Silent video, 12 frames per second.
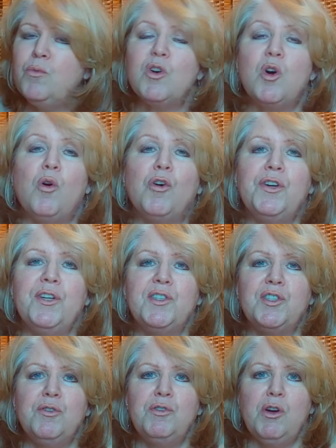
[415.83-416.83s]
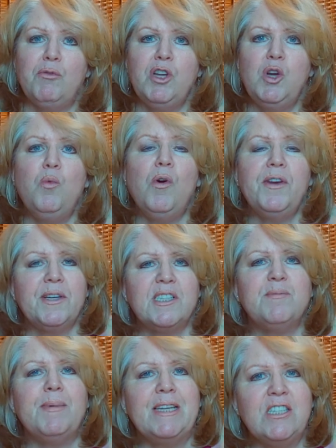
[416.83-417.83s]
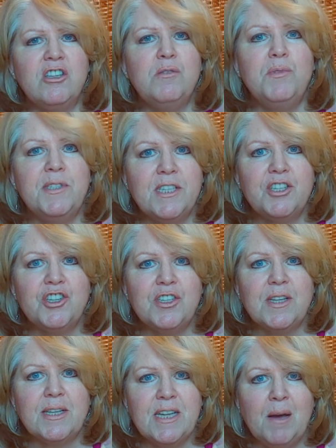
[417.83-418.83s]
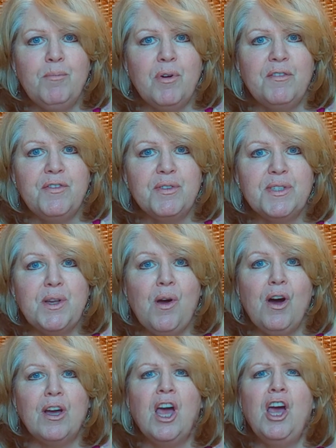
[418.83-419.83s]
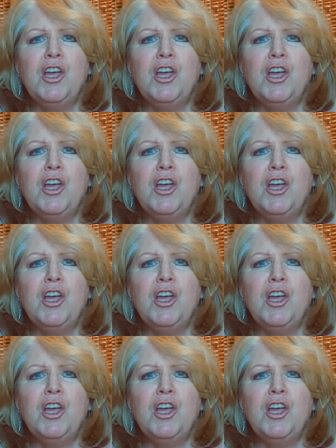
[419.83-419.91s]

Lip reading: recording studio and you want to explain to the musicians the tempo of your song,